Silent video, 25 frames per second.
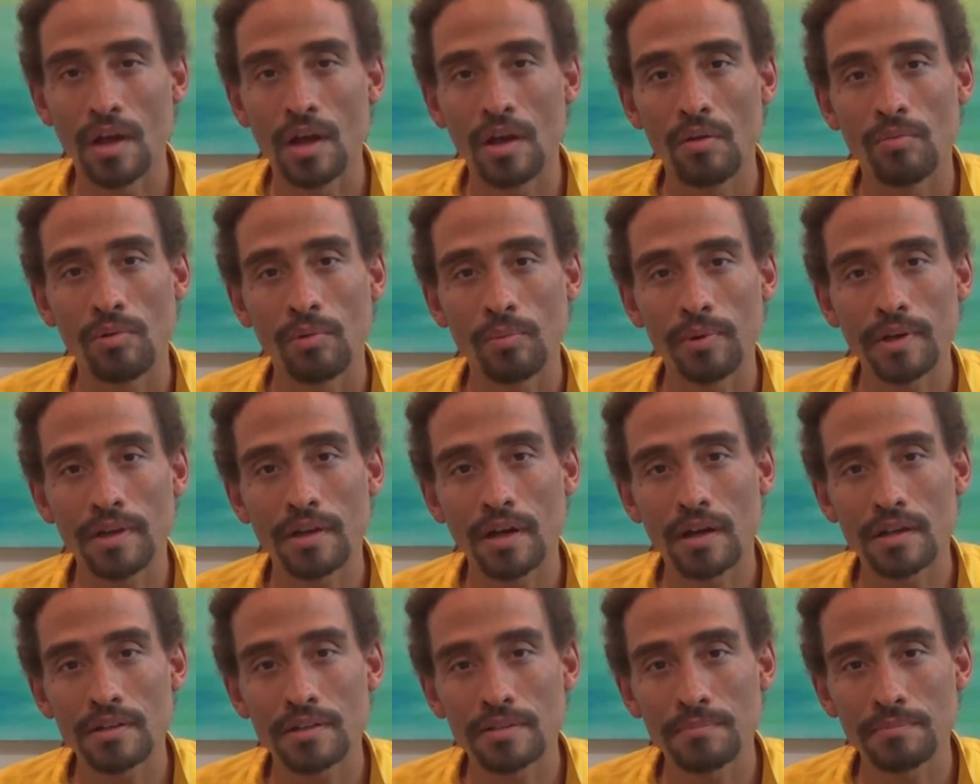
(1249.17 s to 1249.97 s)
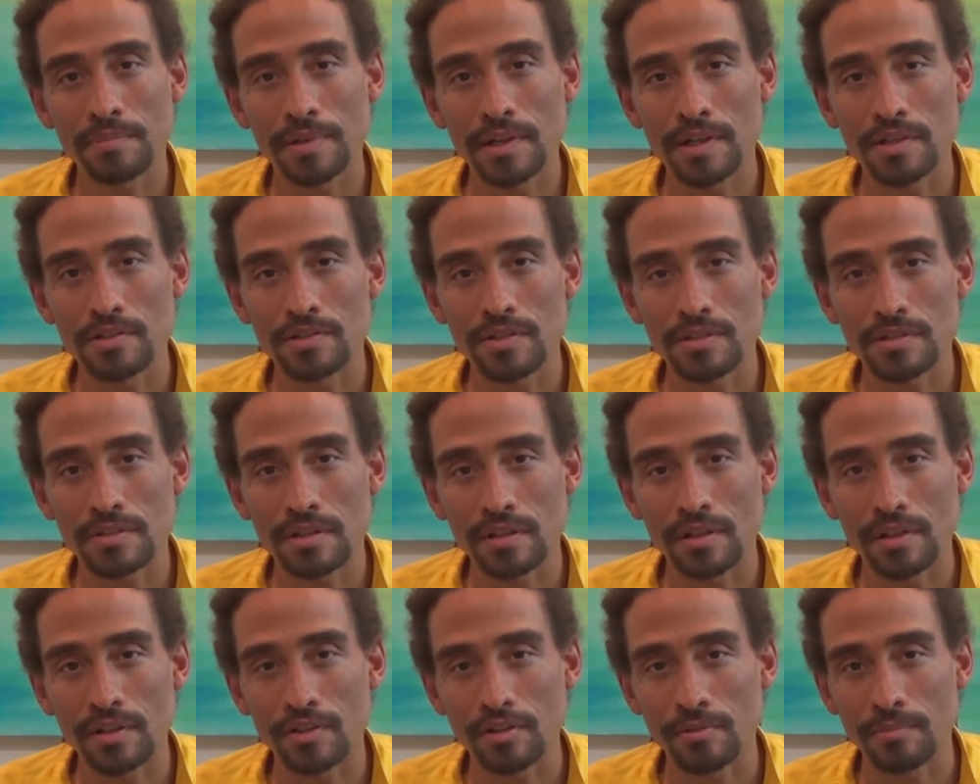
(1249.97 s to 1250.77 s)
When we contemplate just a
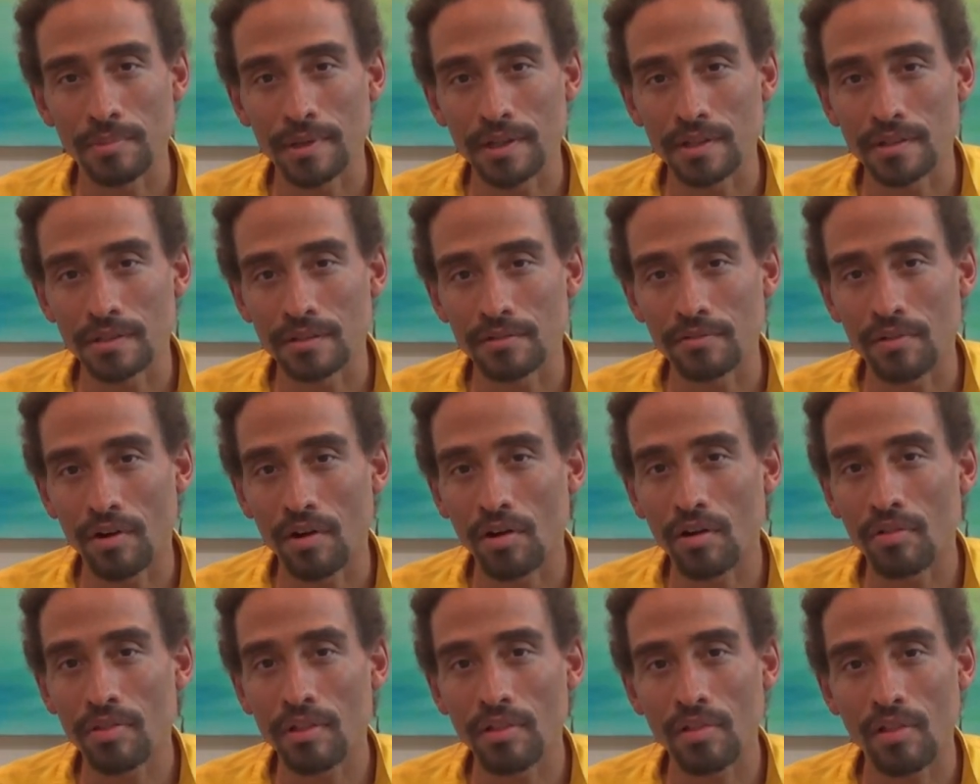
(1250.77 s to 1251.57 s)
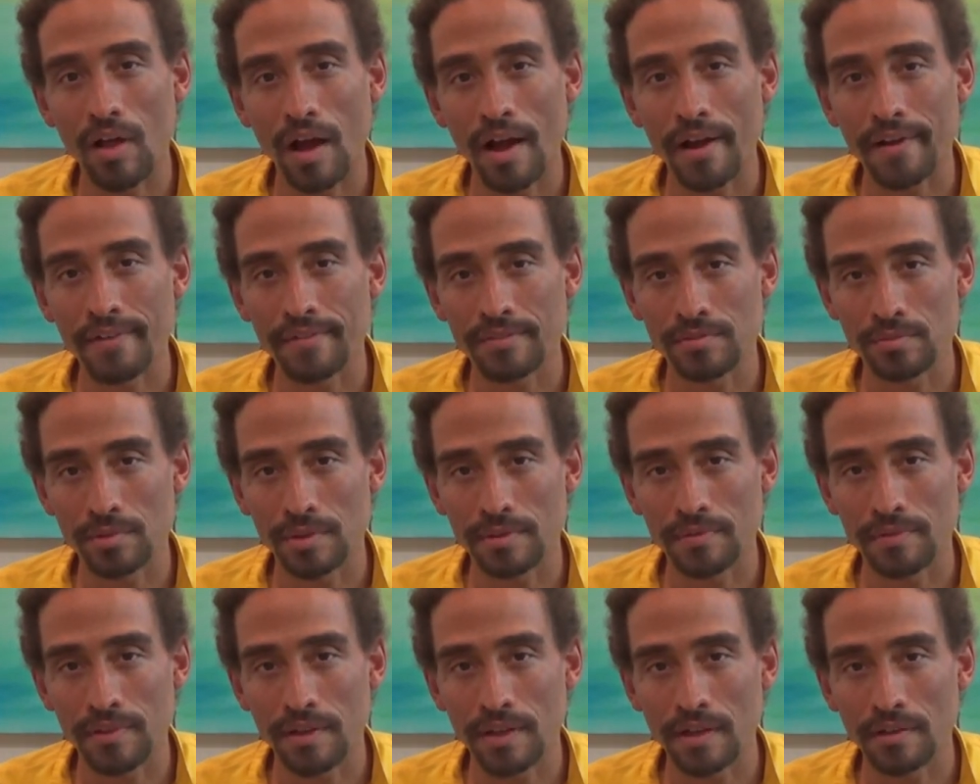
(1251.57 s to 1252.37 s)
little bit of all the lives
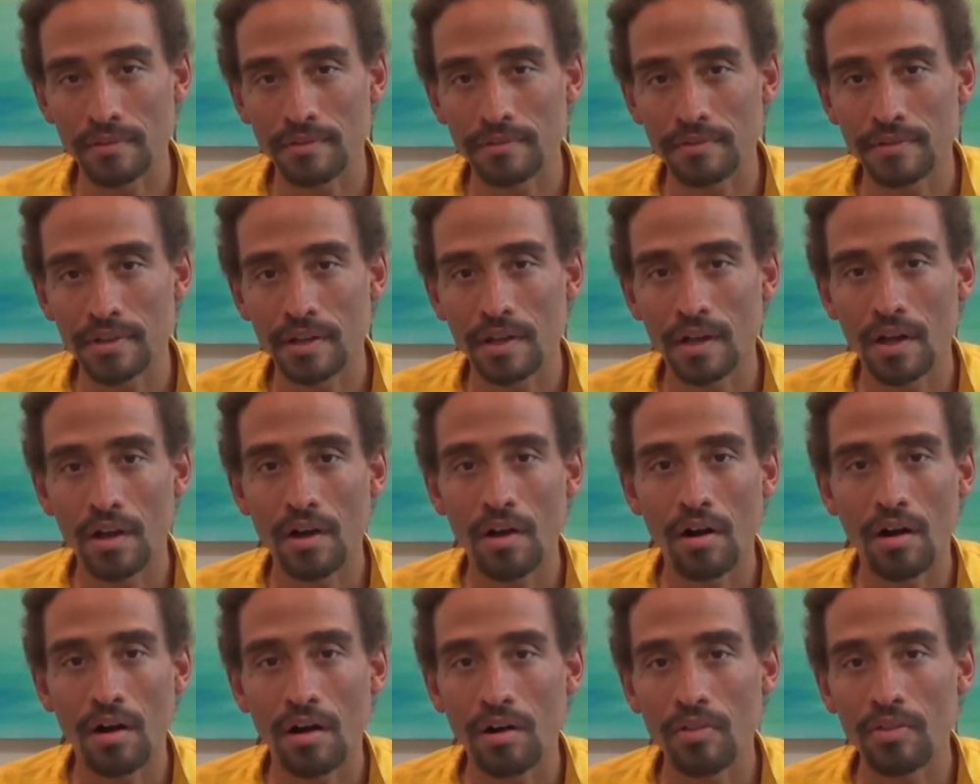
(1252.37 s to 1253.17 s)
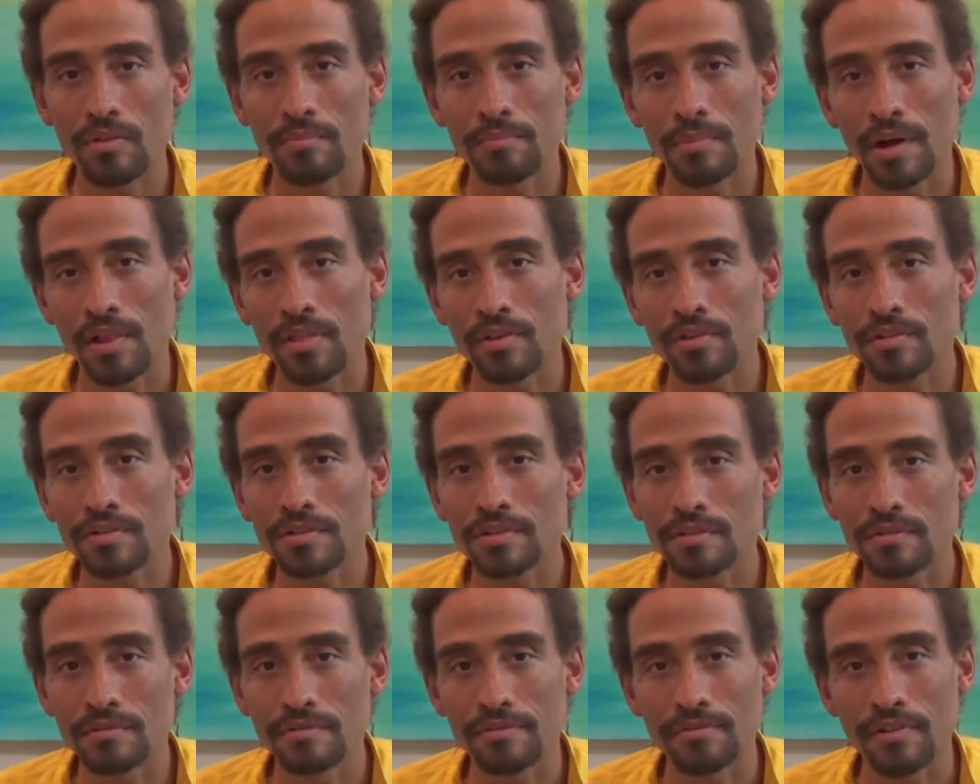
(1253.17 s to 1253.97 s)
we've lived, all the mothers
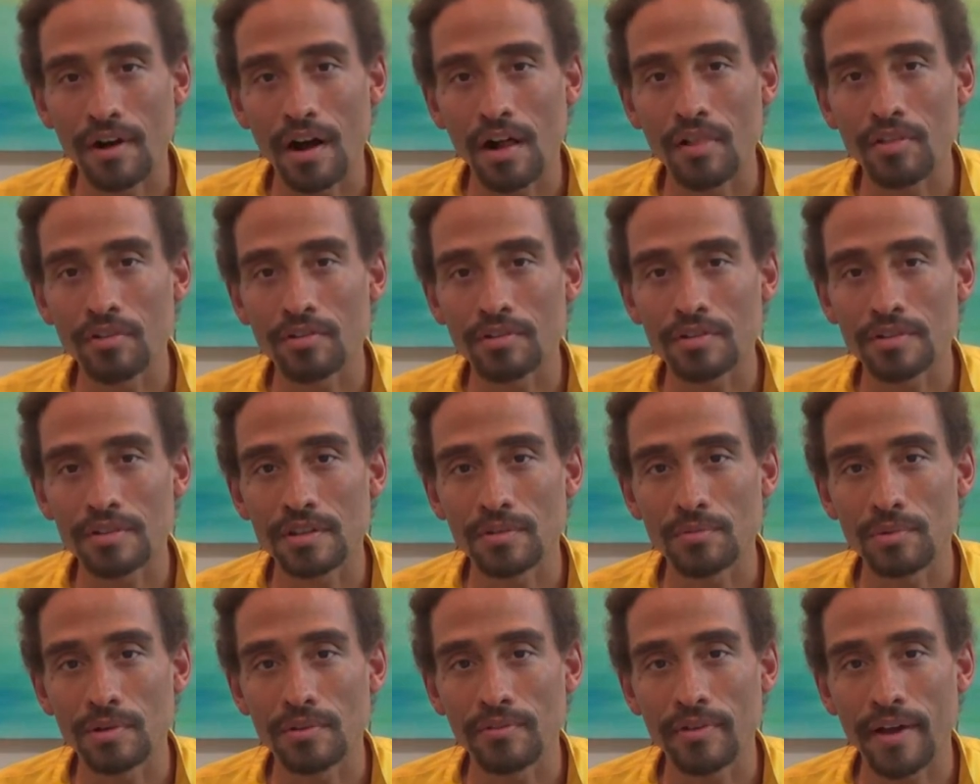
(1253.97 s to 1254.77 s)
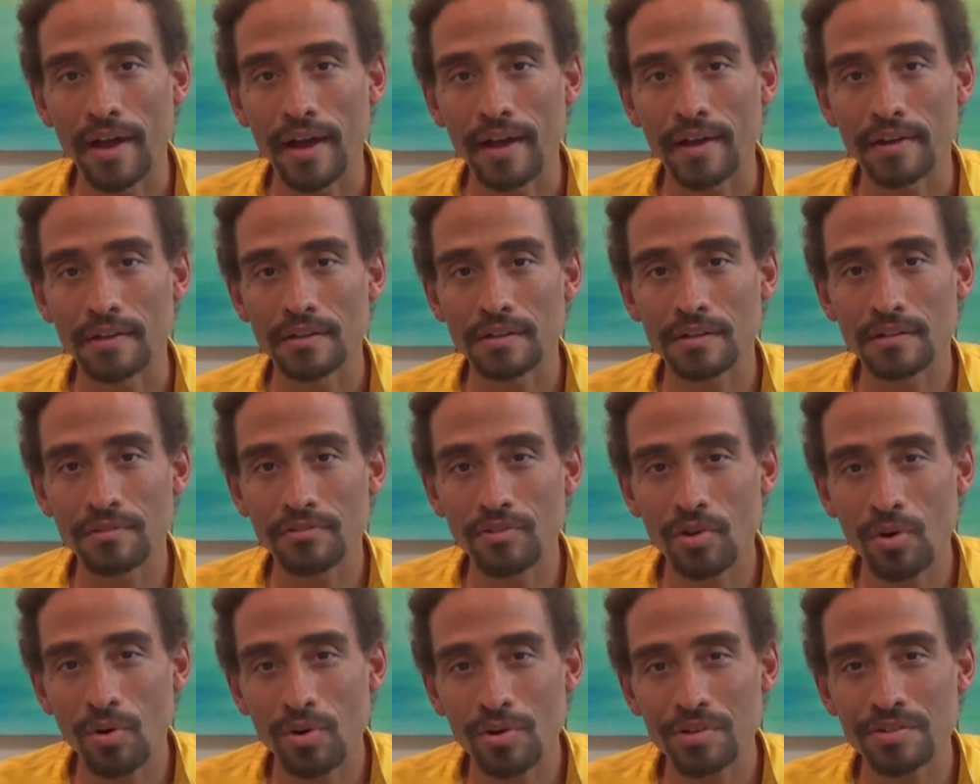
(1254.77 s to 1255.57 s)
and fathers that we've had, and of
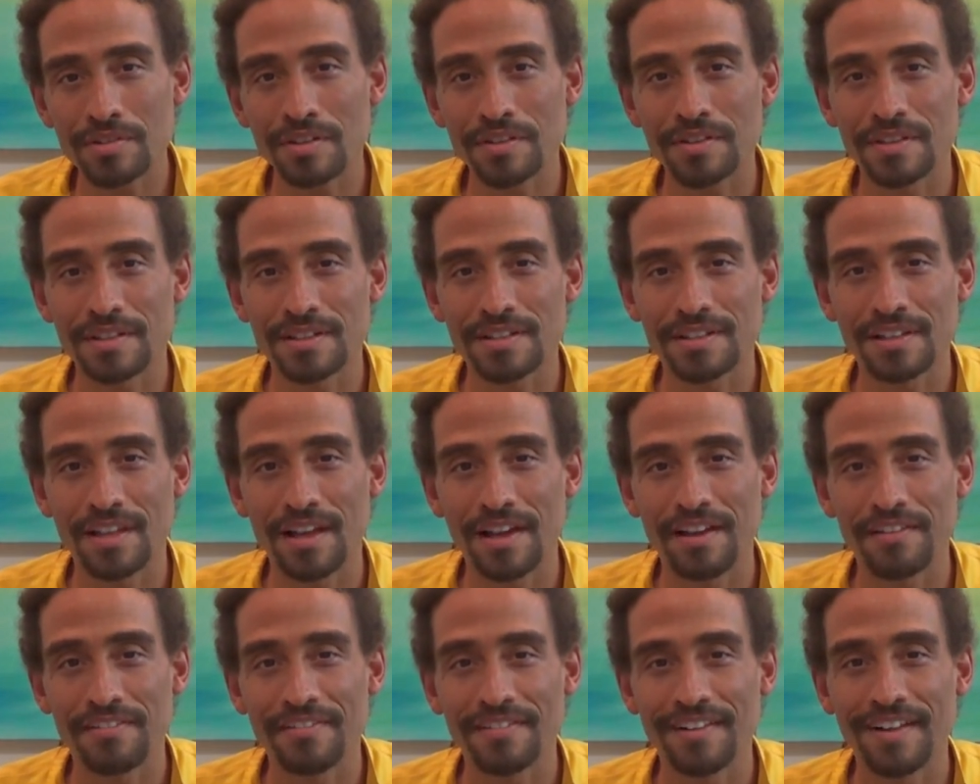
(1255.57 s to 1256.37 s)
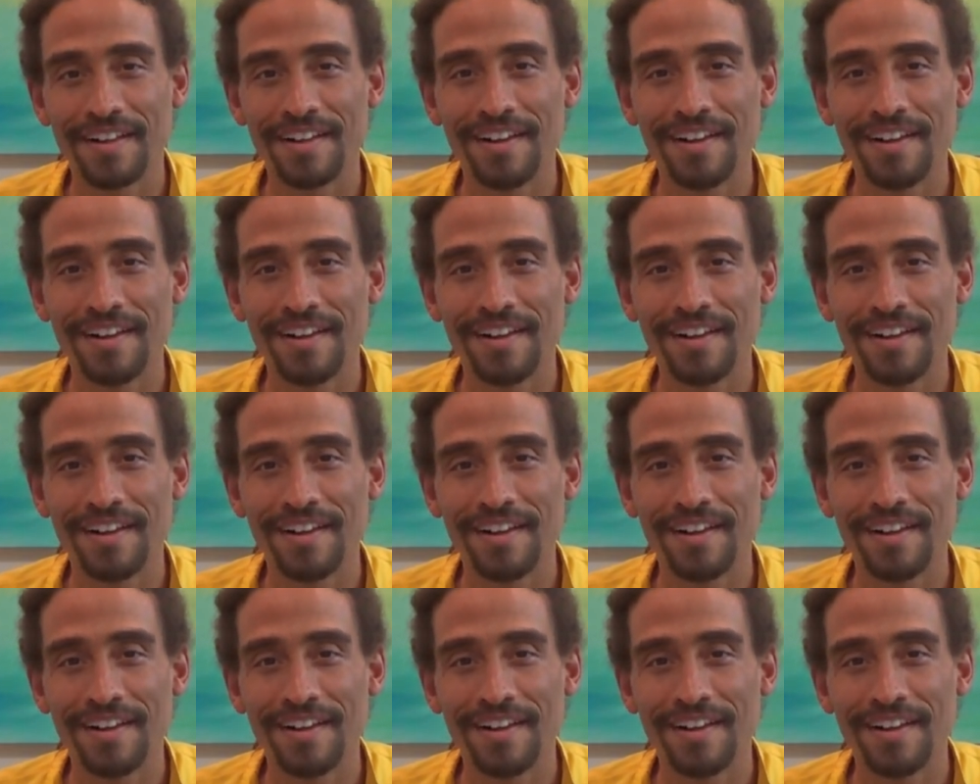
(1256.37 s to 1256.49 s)
course in this life,